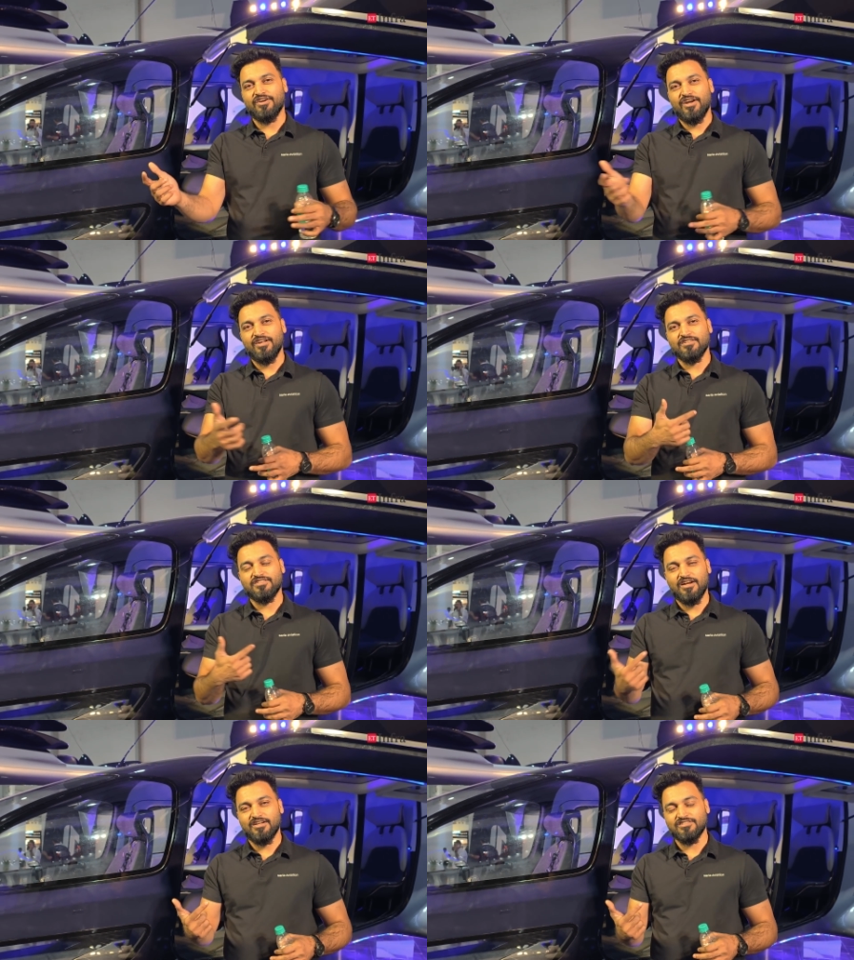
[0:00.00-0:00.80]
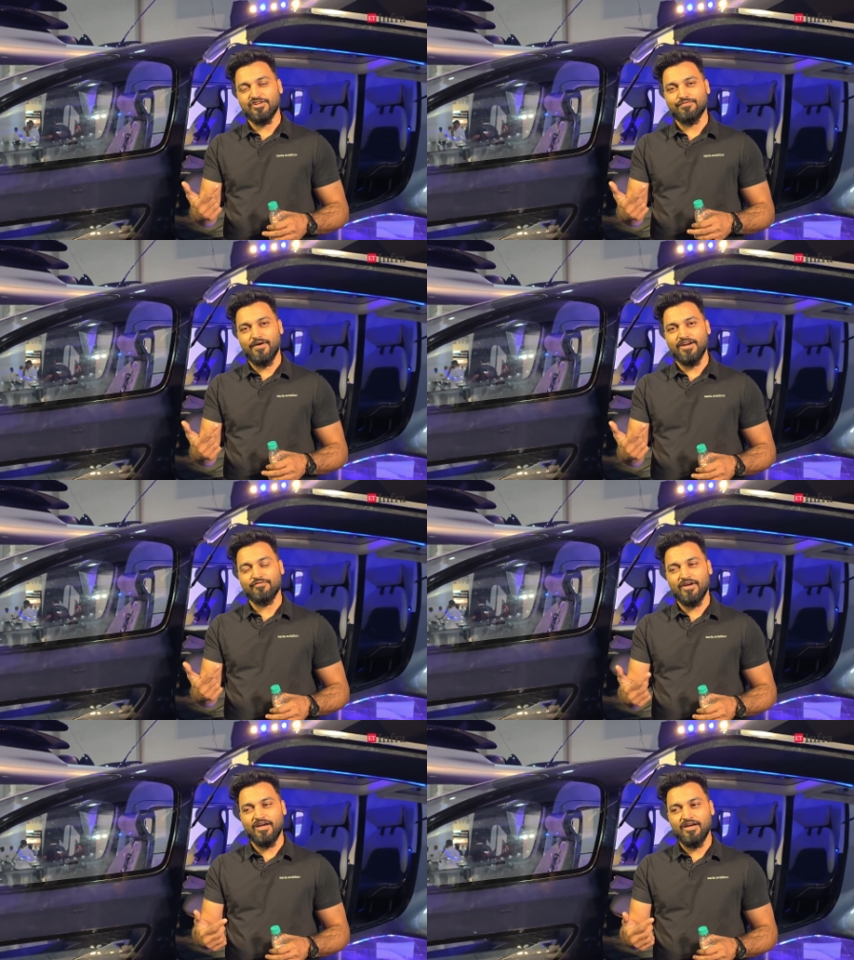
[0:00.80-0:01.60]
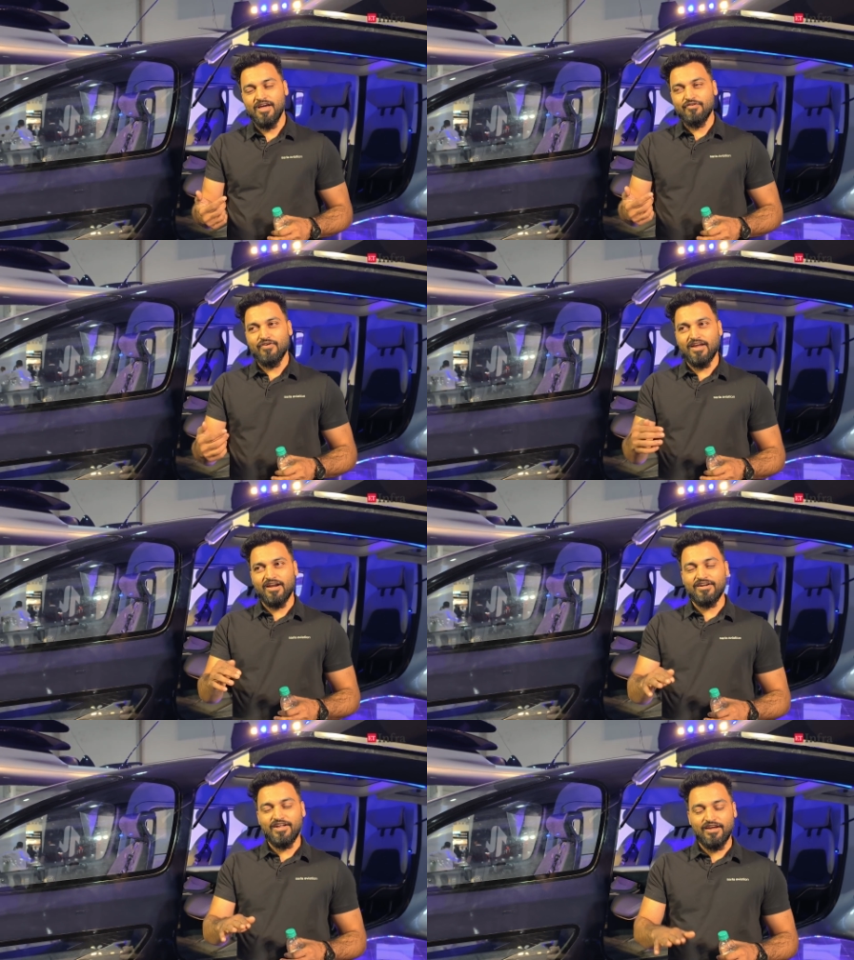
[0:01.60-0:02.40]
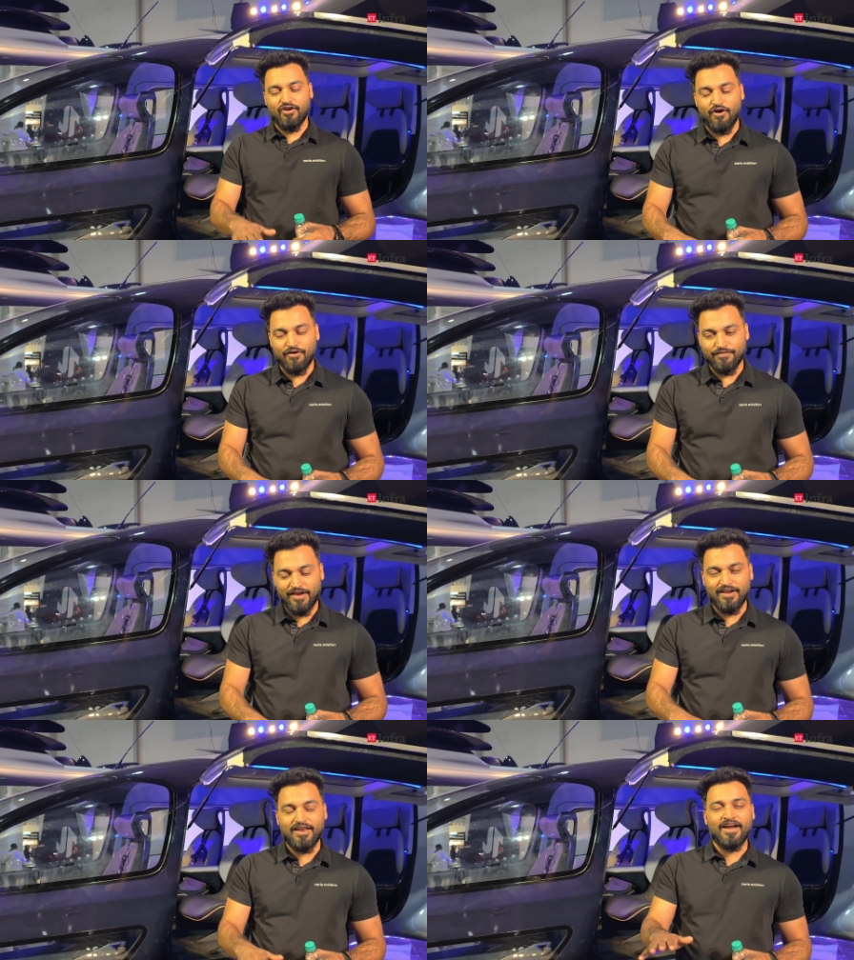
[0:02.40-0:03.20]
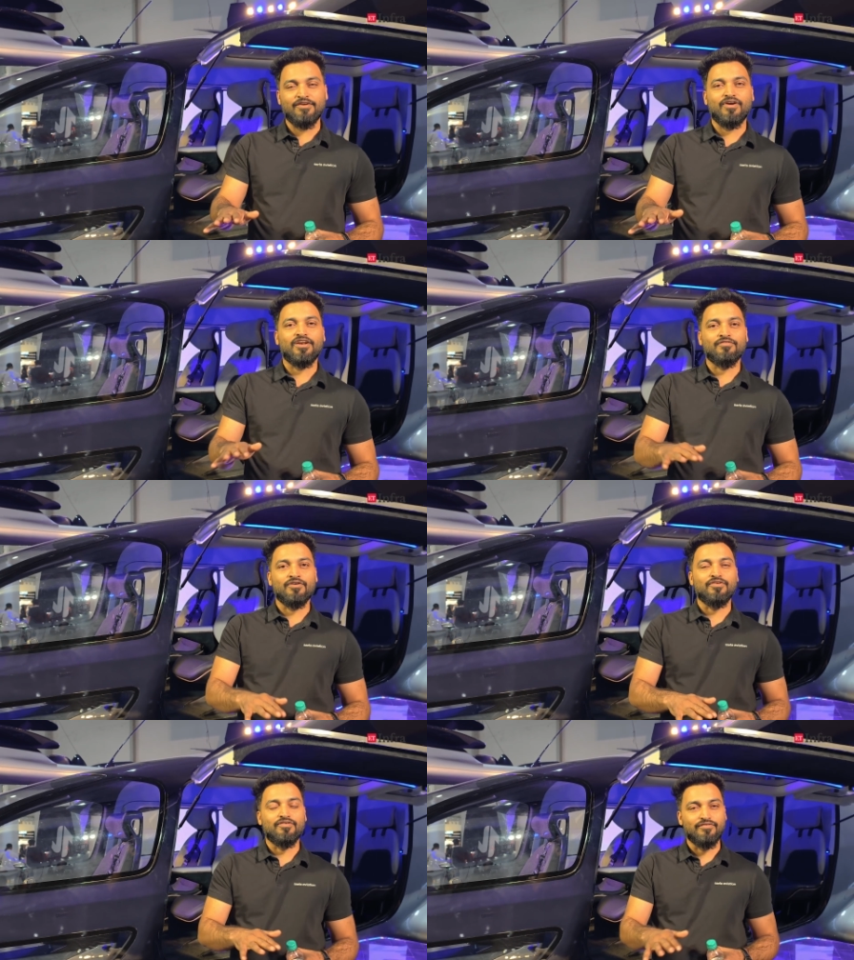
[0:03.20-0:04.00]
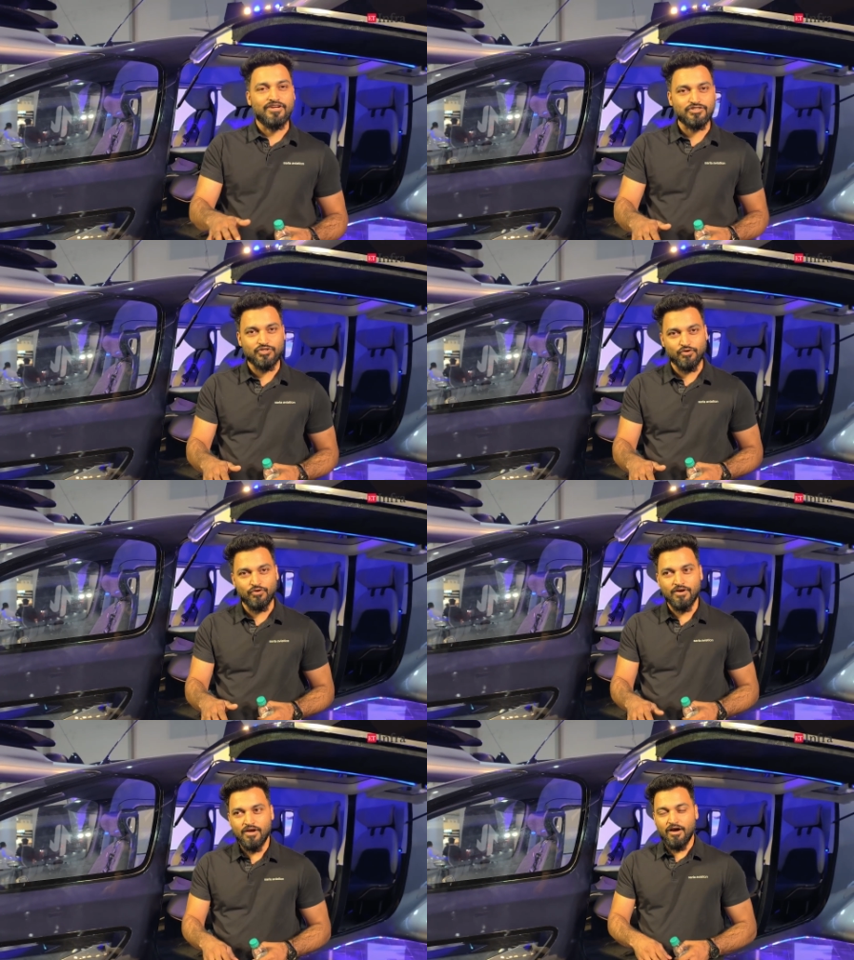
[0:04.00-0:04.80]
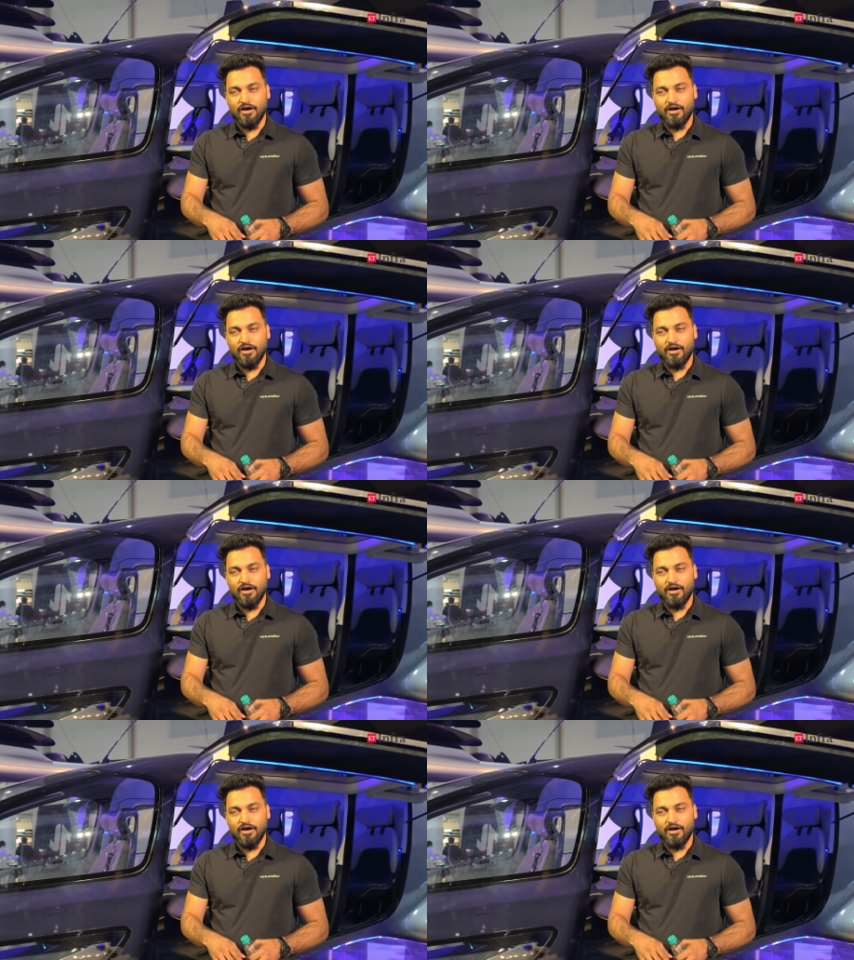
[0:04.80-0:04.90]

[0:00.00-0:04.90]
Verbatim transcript: a radius that is defined where we can take off and land whenever we wish to.